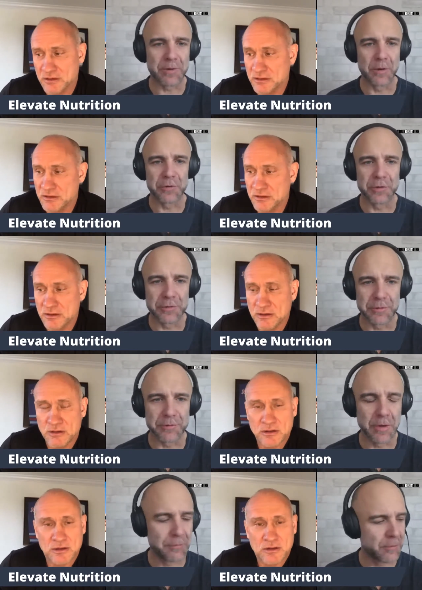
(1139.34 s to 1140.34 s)
Speaker 1: coaches
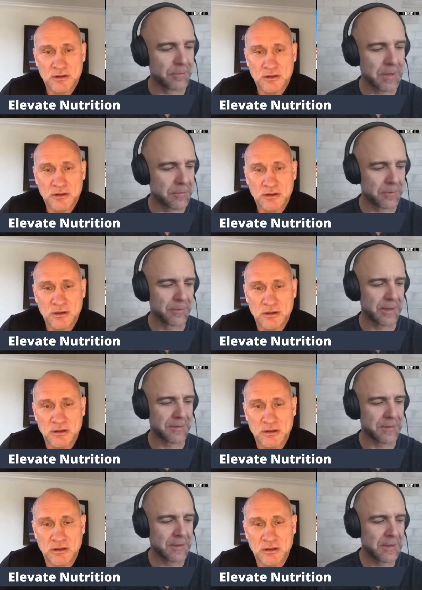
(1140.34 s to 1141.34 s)
and, and for people and
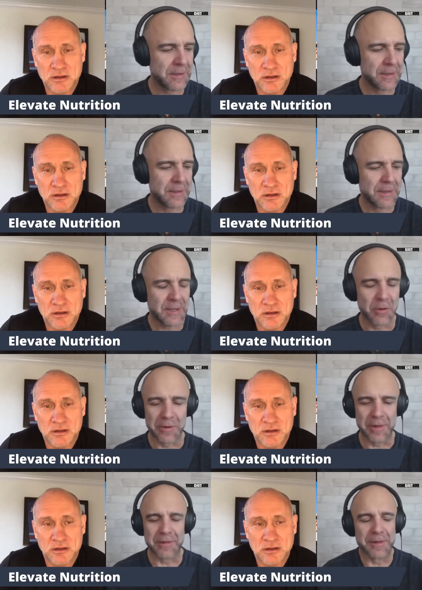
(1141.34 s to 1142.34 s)
that's you know and